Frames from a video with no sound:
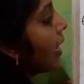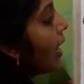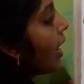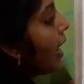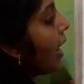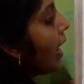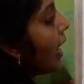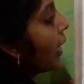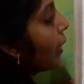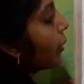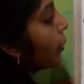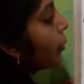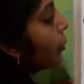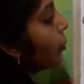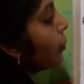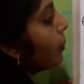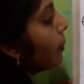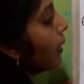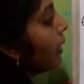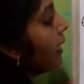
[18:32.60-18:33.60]

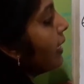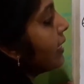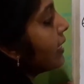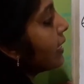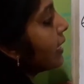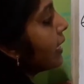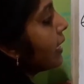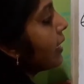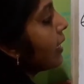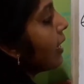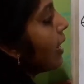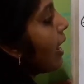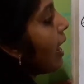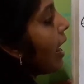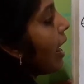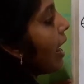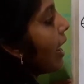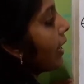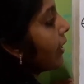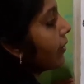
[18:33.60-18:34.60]
R2 plus
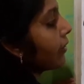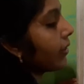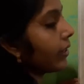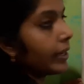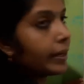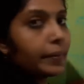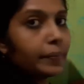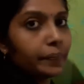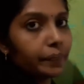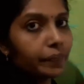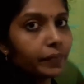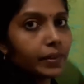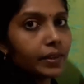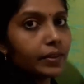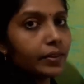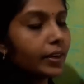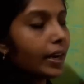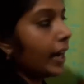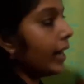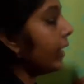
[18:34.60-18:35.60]
R3,
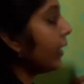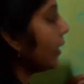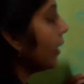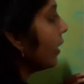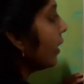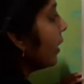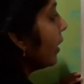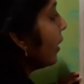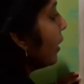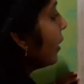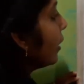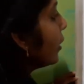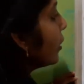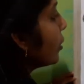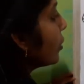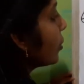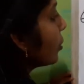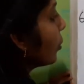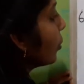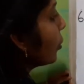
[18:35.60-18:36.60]
right?
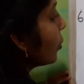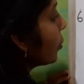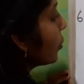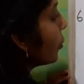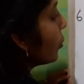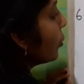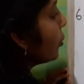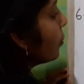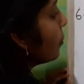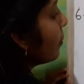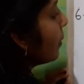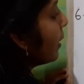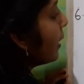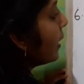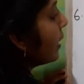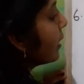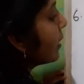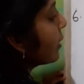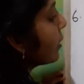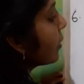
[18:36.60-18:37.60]
So 2
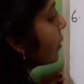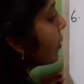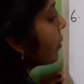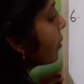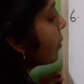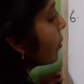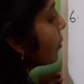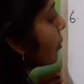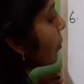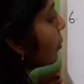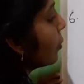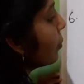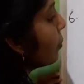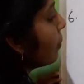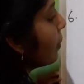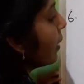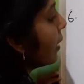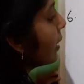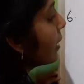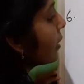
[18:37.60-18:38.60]
plus 2
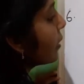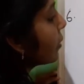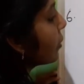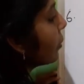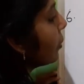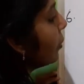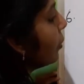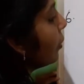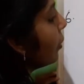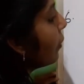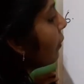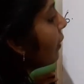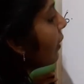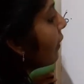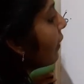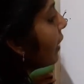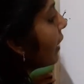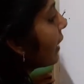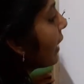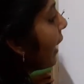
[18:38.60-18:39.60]
plus 2, we
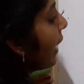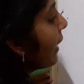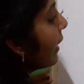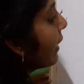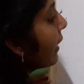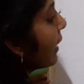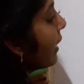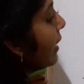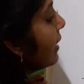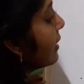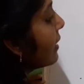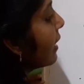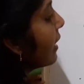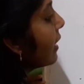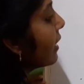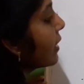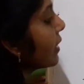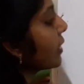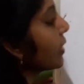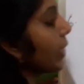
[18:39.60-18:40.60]
will get it as
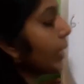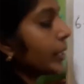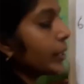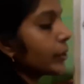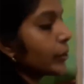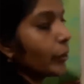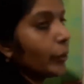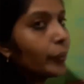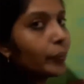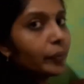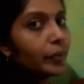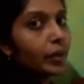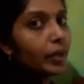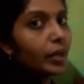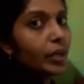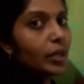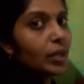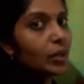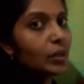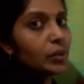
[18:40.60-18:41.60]
6 ohm.
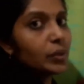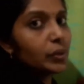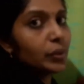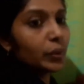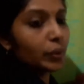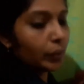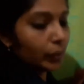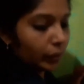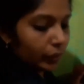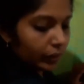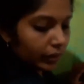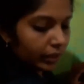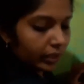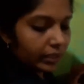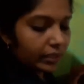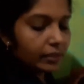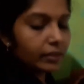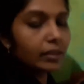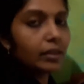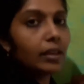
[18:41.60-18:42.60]
So
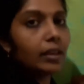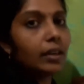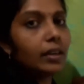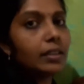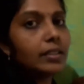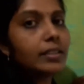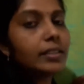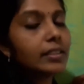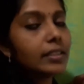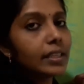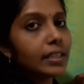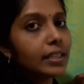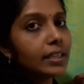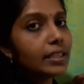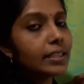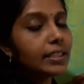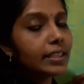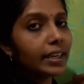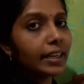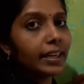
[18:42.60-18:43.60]
this
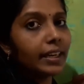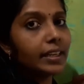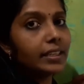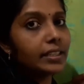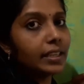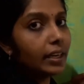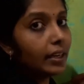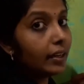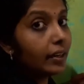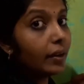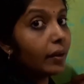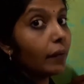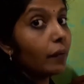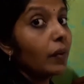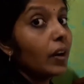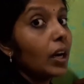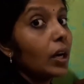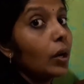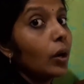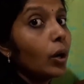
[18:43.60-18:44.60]
series connection
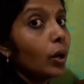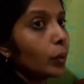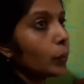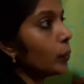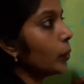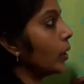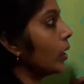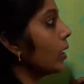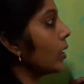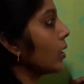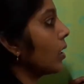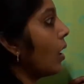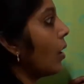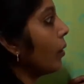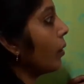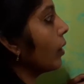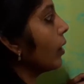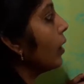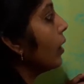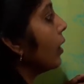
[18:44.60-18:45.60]
will not work
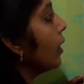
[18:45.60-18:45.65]
out.